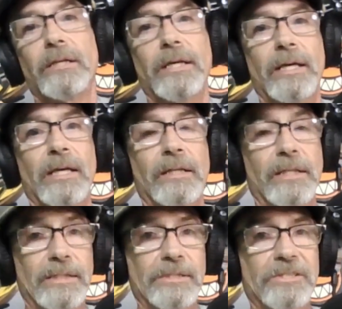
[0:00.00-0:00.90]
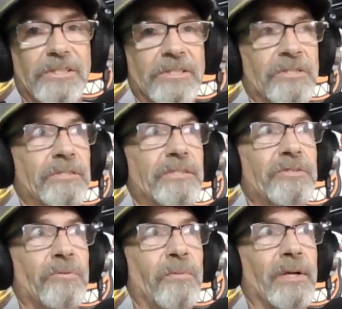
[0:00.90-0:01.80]
And he's
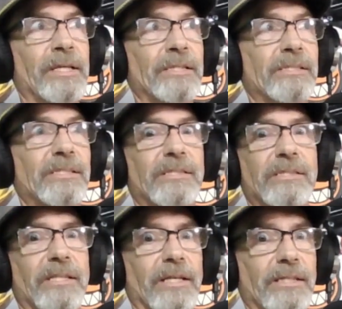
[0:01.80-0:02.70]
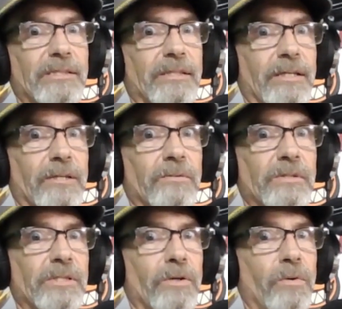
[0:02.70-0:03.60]
26 now.
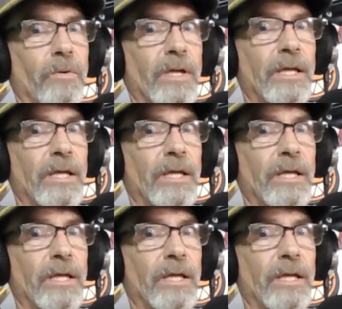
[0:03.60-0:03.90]
So